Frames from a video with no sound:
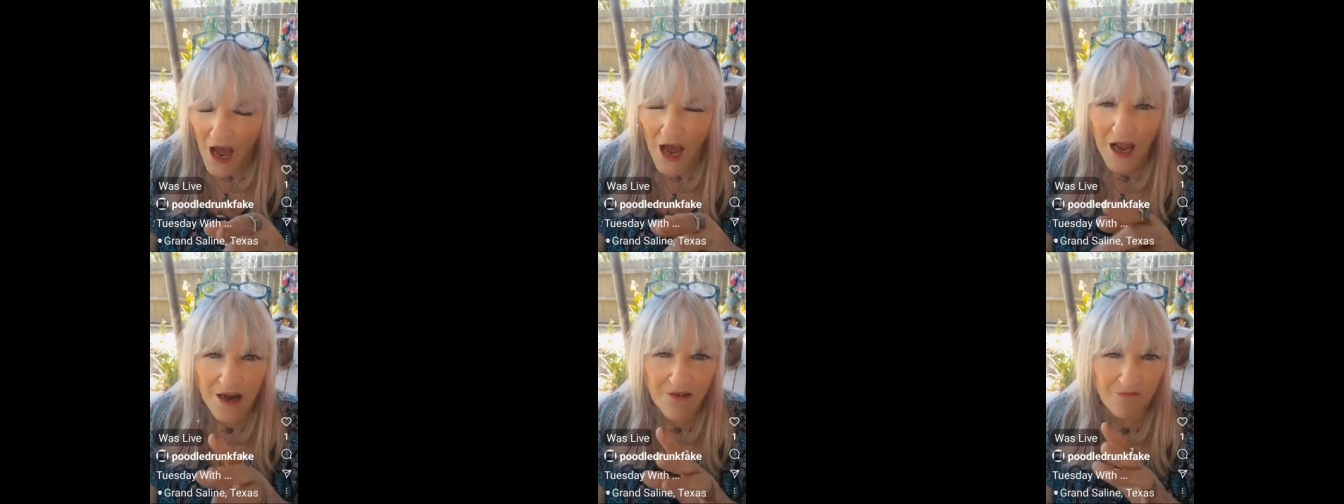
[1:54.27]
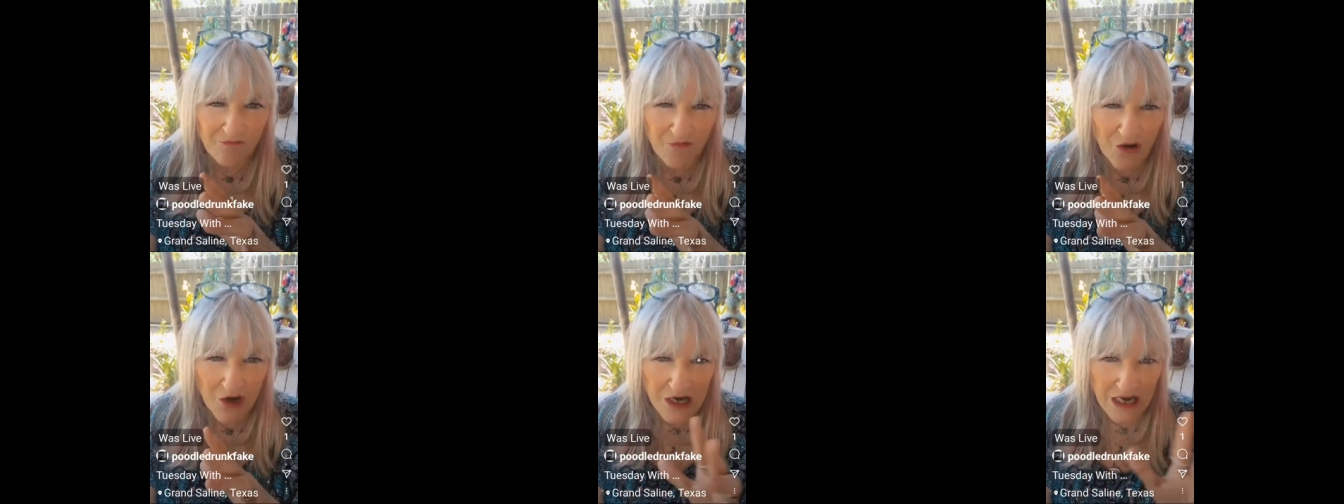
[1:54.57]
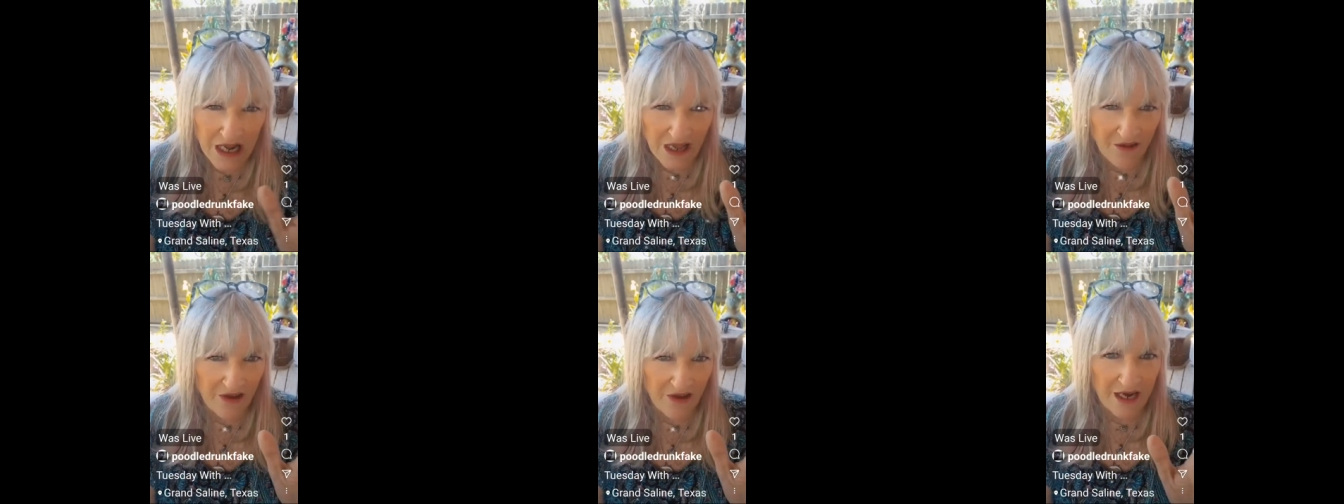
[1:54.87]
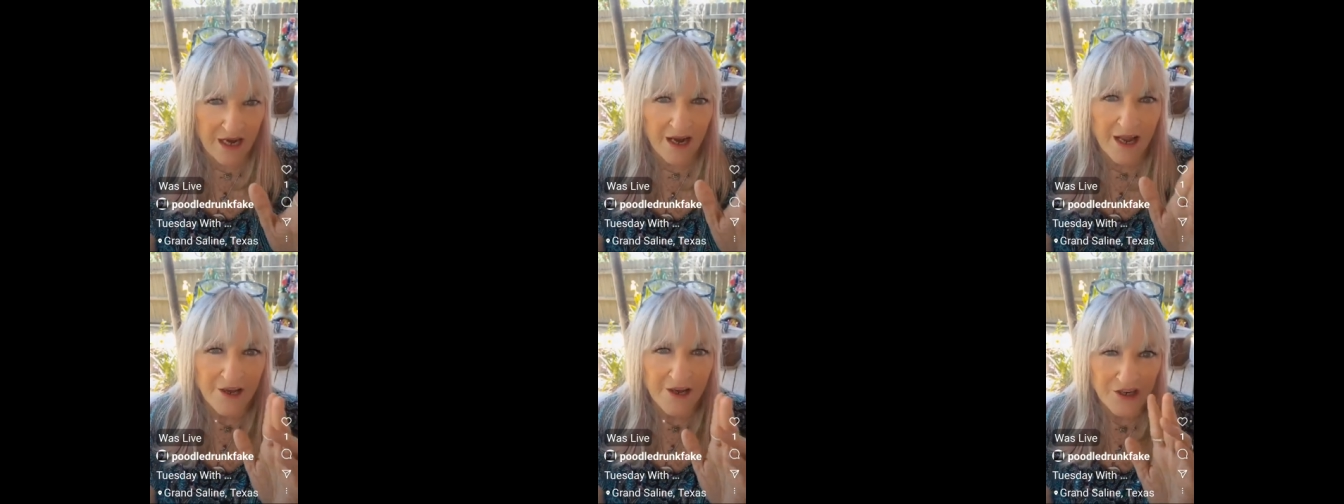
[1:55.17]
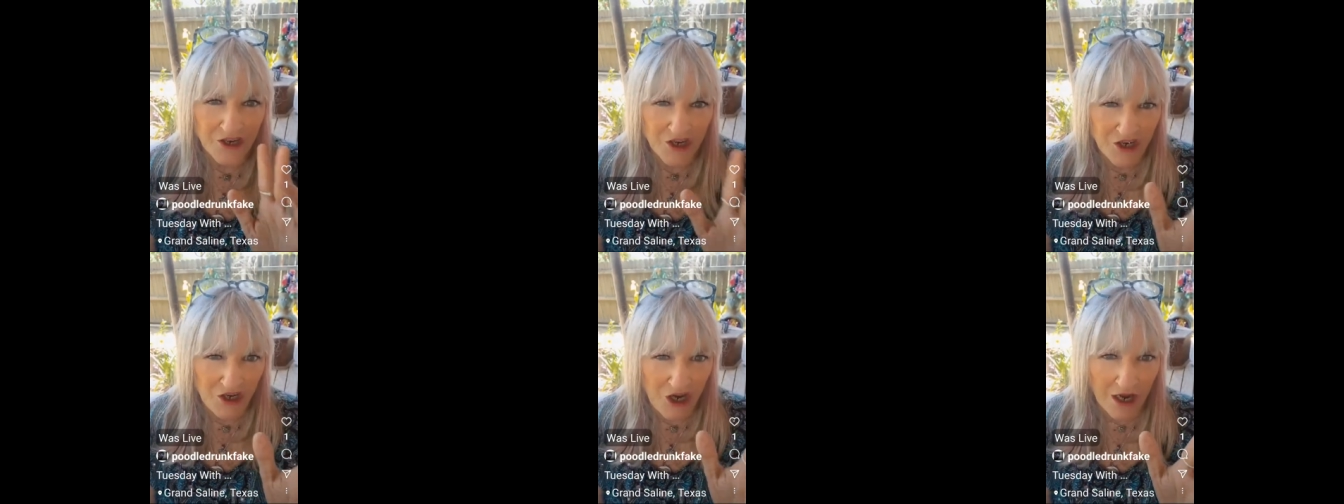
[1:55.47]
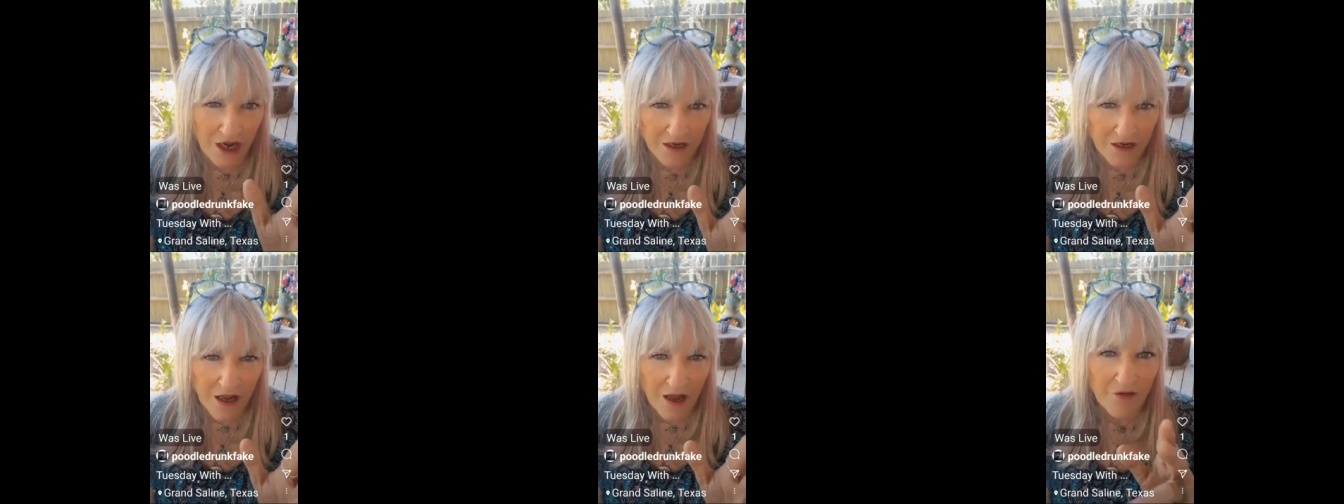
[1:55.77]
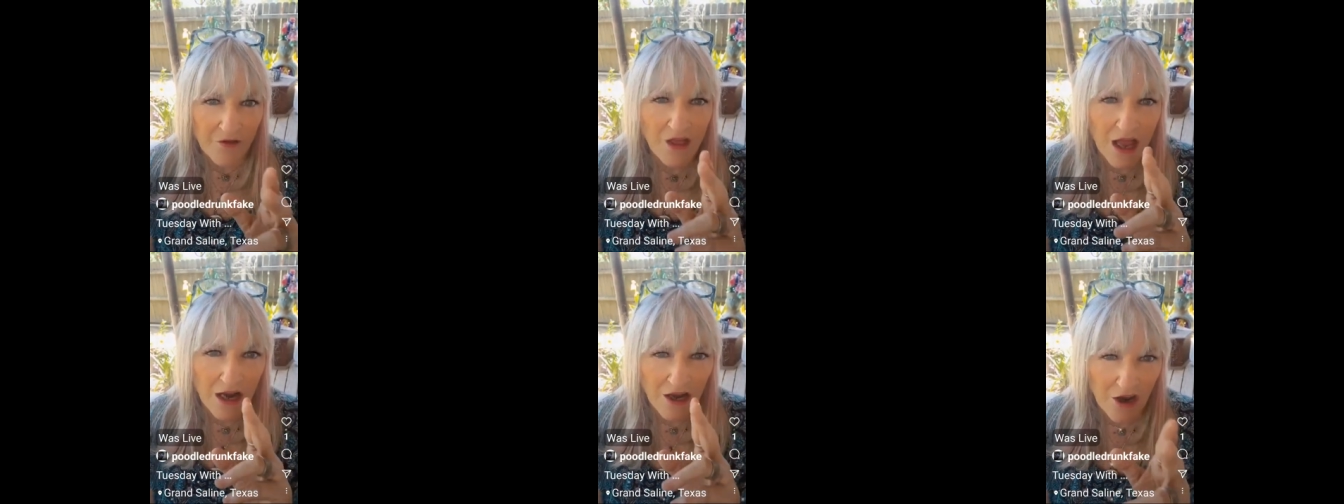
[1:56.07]
unforgiving shit
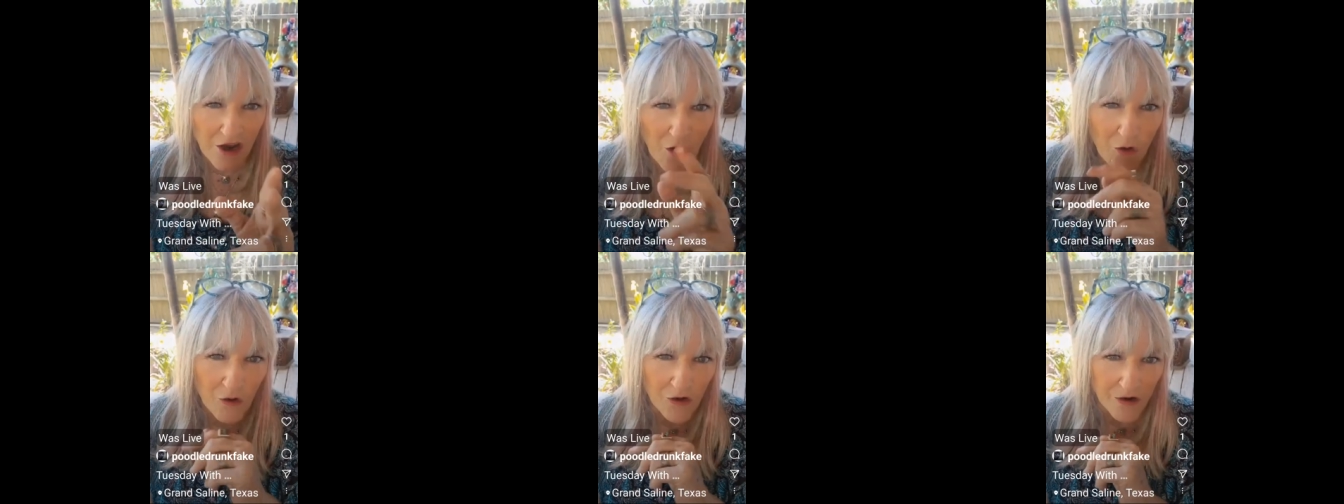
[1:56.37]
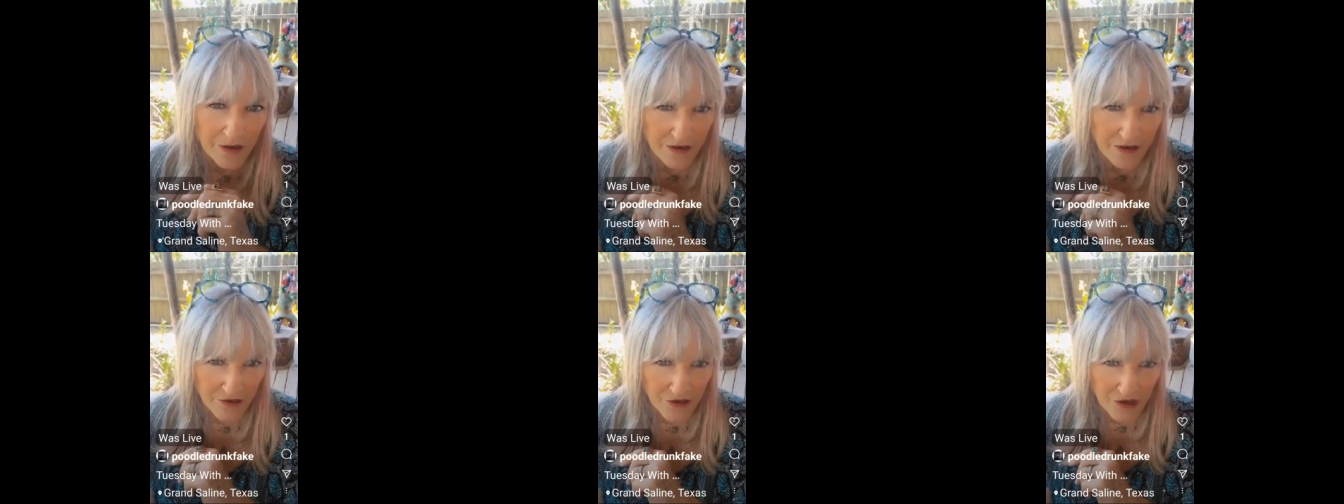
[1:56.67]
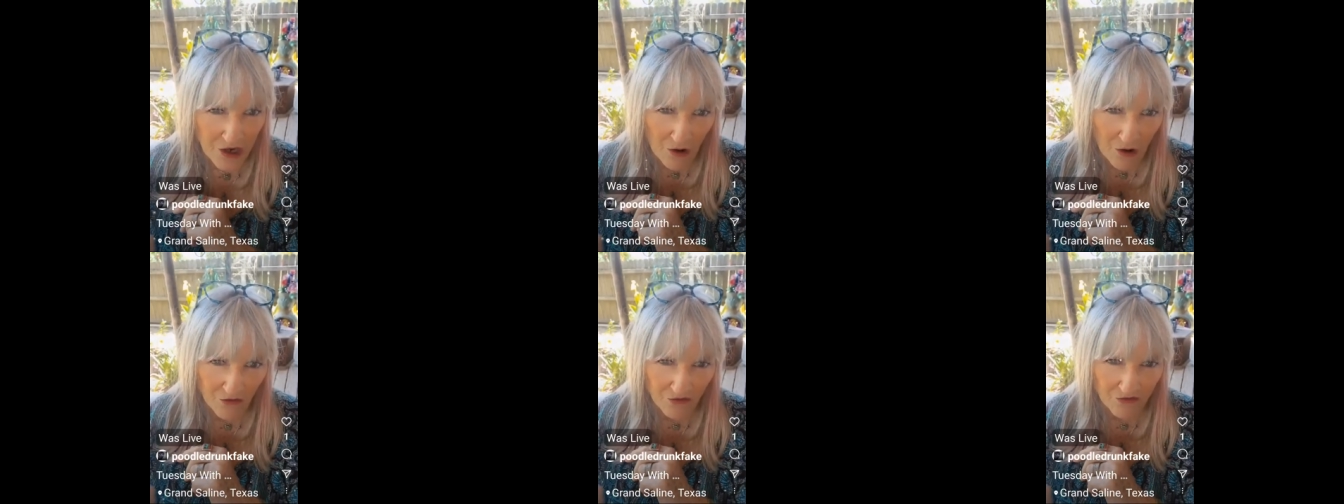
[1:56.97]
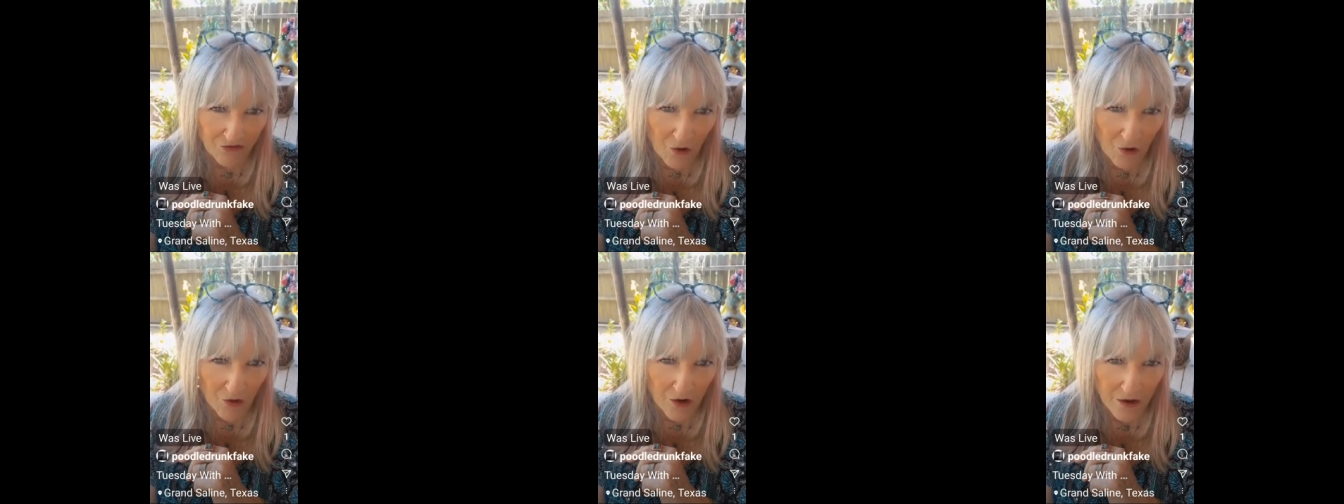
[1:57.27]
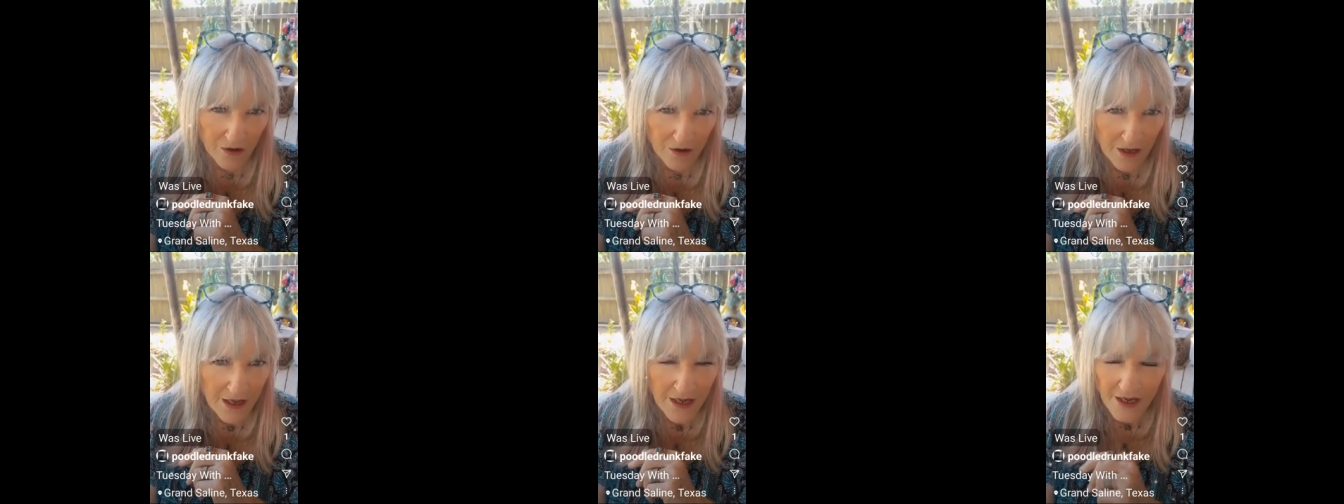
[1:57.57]
that Lauren is known for.